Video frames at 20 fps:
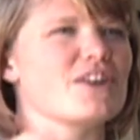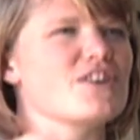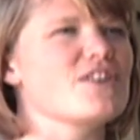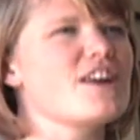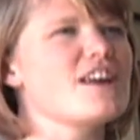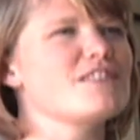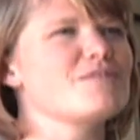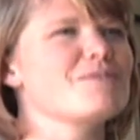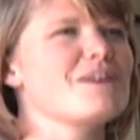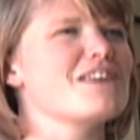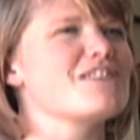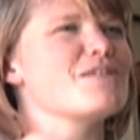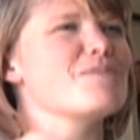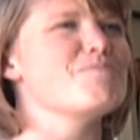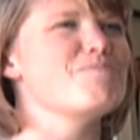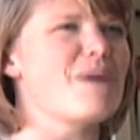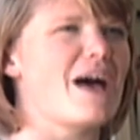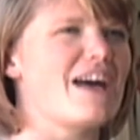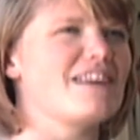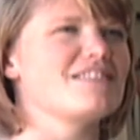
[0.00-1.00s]
You guys make the
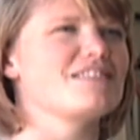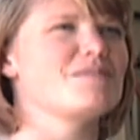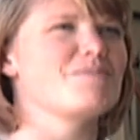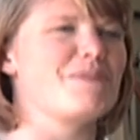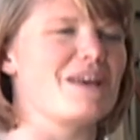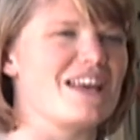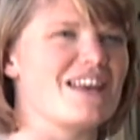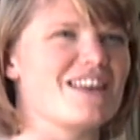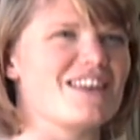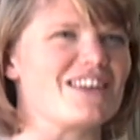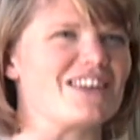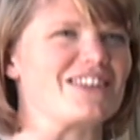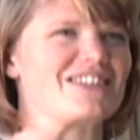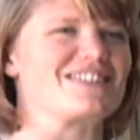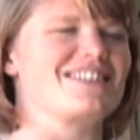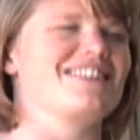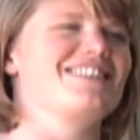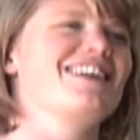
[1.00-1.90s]
best Pils.